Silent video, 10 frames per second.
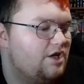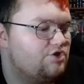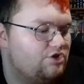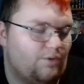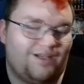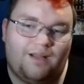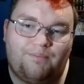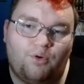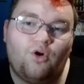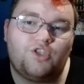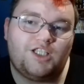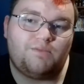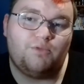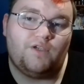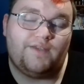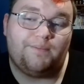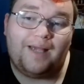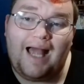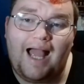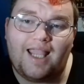So when I bought this movie
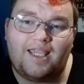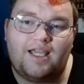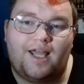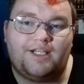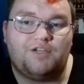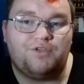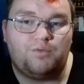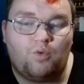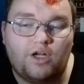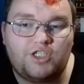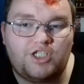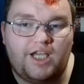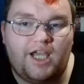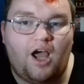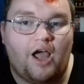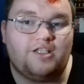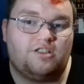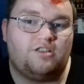back and I rewatched it, I